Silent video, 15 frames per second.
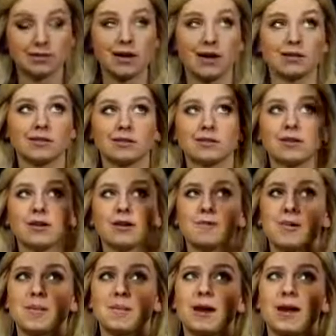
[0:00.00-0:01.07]
6 is going to
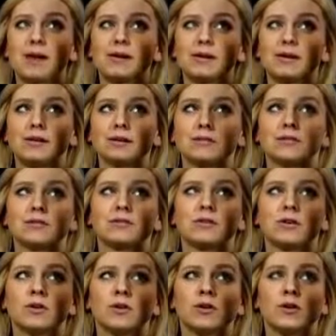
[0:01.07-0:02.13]
give me minus
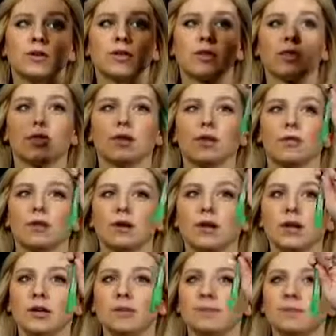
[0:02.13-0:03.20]

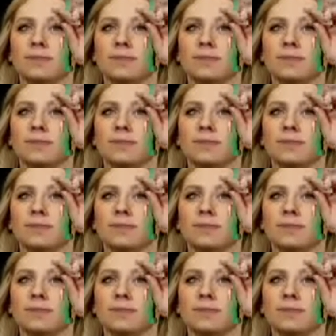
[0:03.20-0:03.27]
30.